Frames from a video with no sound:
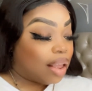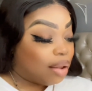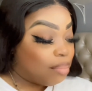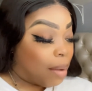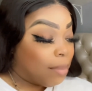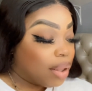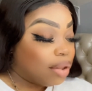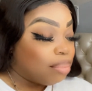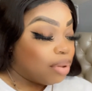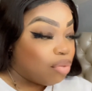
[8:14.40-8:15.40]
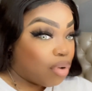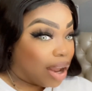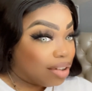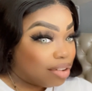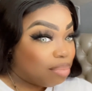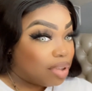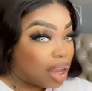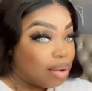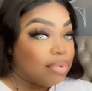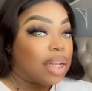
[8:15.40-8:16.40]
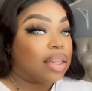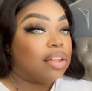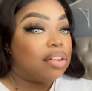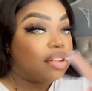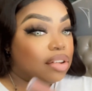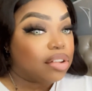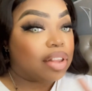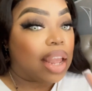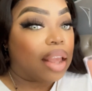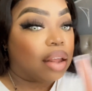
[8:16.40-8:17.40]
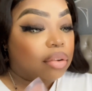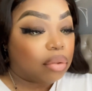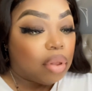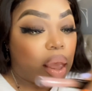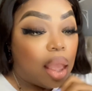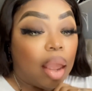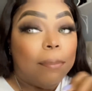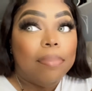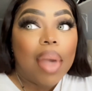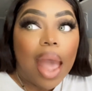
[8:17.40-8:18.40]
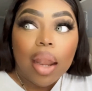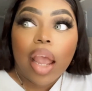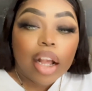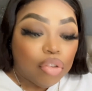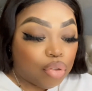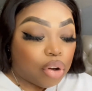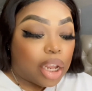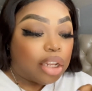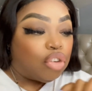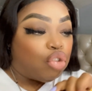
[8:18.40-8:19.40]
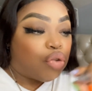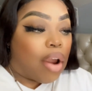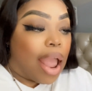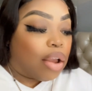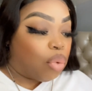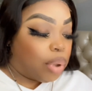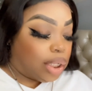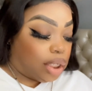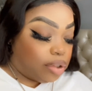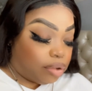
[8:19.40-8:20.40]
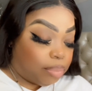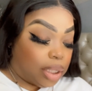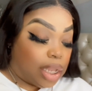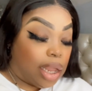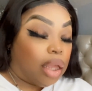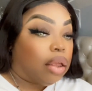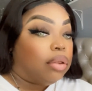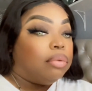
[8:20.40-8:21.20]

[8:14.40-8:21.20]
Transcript: my mother be right sometimes. Like, this is just like mad extra and drag queeny to me. Like,